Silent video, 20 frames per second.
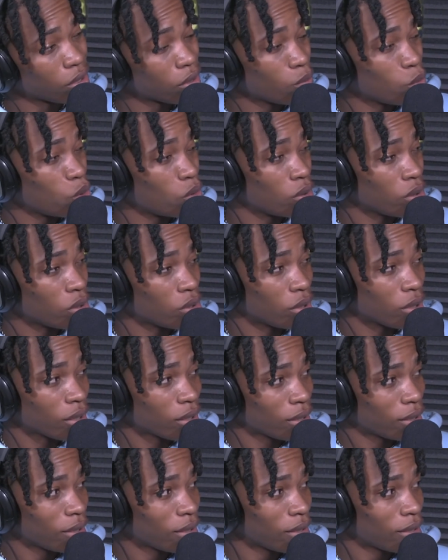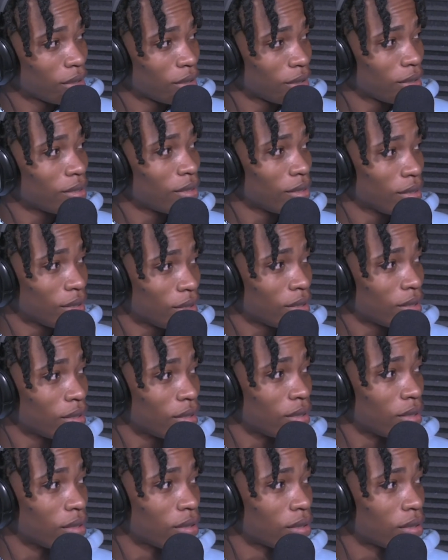just bonus track. Mad. Yeah.